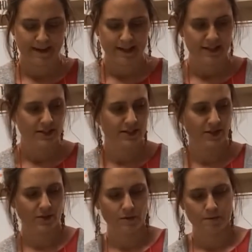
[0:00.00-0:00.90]

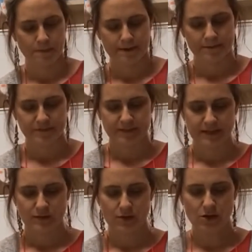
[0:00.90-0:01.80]
so
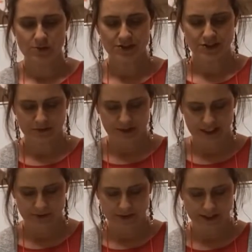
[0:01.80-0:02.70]
we're almost done with
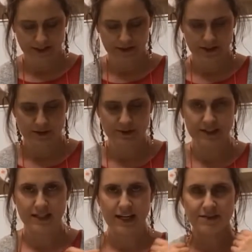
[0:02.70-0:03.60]
these binoculars, but
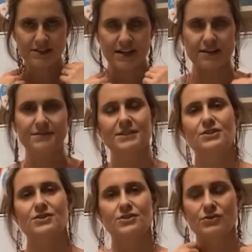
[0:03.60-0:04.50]
they have to have this
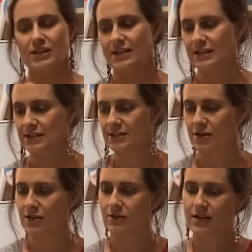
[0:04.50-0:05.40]
string. And so